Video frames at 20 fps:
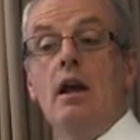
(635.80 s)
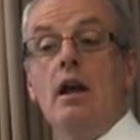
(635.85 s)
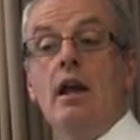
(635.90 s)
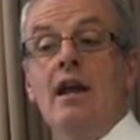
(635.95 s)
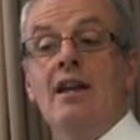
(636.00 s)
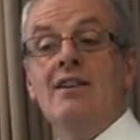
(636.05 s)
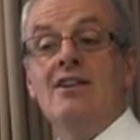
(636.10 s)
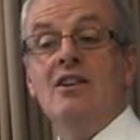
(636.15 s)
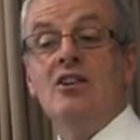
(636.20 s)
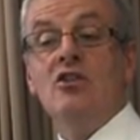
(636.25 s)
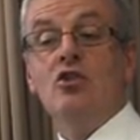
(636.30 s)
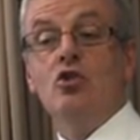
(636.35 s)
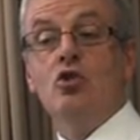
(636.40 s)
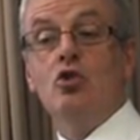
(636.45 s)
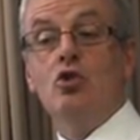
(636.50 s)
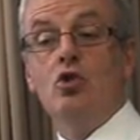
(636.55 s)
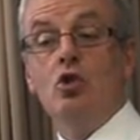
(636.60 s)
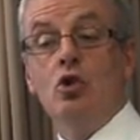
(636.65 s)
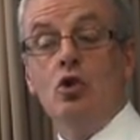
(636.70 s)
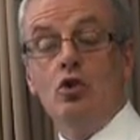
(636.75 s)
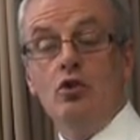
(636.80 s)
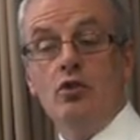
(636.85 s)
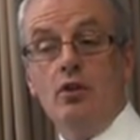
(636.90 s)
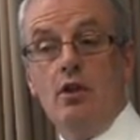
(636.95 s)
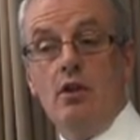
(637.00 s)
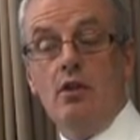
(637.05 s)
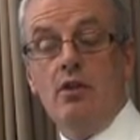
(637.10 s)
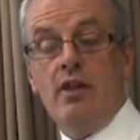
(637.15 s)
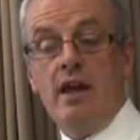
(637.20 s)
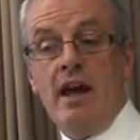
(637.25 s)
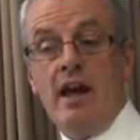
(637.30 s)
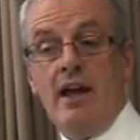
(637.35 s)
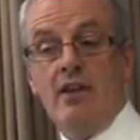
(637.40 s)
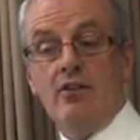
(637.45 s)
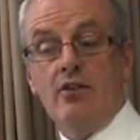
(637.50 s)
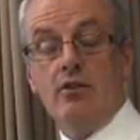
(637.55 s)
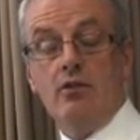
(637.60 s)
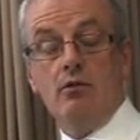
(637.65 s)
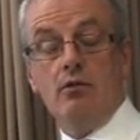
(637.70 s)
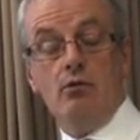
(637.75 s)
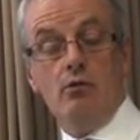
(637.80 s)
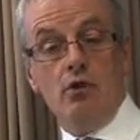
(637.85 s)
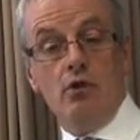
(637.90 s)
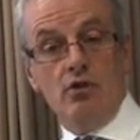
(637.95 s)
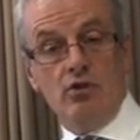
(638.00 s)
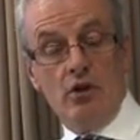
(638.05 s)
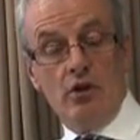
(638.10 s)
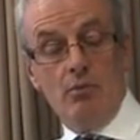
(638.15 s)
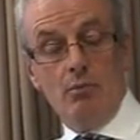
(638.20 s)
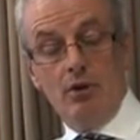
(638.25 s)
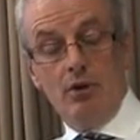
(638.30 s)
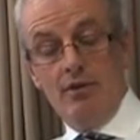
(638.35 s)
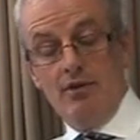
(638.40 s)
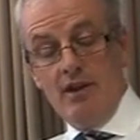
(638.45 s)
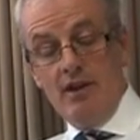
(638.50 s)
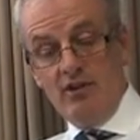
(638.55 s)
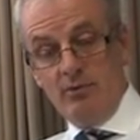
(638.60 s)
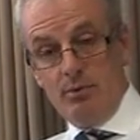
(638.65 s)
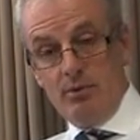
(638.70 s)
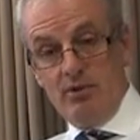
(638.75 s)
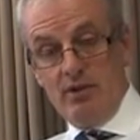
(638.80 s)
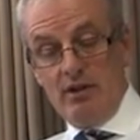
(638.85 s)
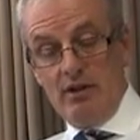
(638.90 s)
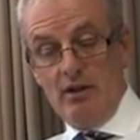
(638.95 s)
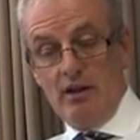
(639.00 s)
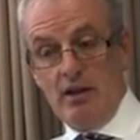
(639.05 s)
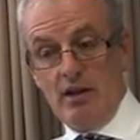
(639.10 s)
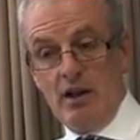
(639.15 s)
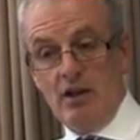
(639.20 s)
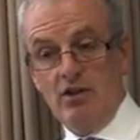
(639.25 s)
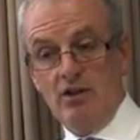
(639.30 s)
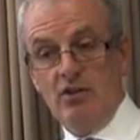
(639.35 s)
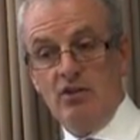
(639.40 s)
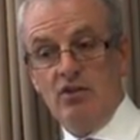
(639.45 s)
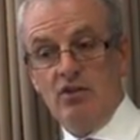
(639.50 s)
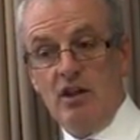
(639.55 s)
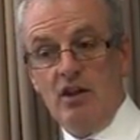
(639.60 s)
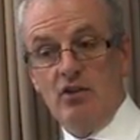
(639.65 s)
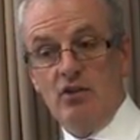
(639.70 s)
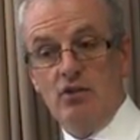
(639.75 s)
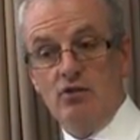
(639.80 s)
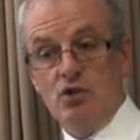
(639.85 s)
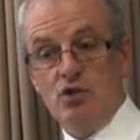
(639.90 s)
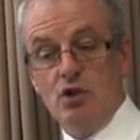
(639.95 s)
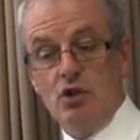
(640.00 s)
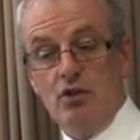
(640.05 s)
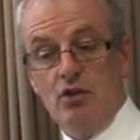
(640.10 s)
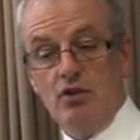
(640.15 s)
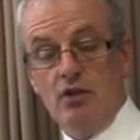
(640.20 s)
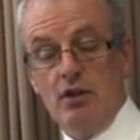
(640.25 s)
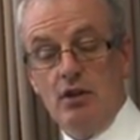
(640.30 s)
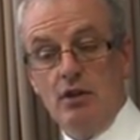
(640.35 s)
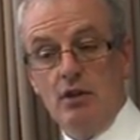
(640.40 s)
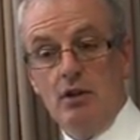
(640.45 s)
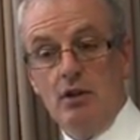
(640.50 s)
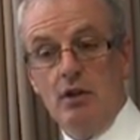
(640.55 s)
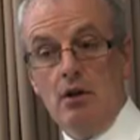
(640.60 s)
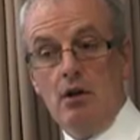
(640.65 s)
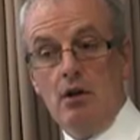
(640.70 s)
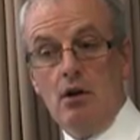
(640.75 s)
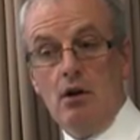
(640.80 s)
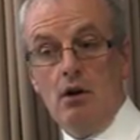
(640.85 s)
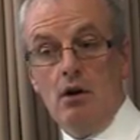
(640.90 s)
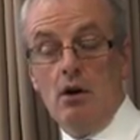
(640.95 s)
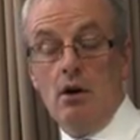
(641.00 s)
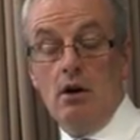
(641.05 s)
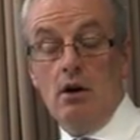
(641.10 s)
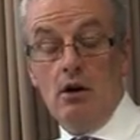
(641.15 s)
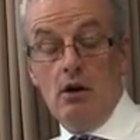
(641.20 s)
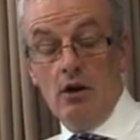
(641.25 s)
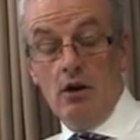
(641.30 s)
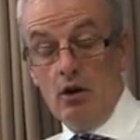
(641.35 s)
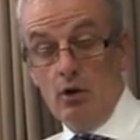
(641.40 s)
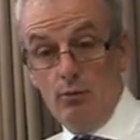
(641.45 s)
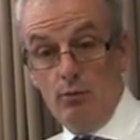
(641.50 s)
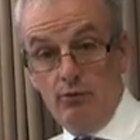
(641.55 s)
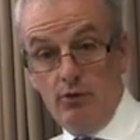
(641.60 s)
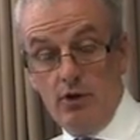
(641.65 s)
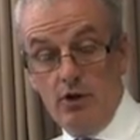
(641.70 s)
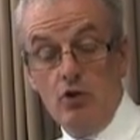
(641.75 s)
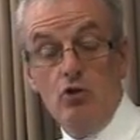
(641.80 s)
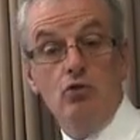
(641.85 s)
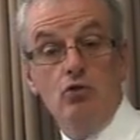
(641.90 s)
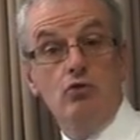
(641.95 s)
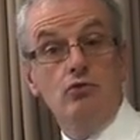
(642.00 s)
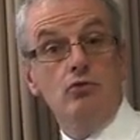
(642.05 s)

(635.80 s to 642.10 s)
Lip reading: It is good that, for example, in this particular case, the states of Jersey are hopefully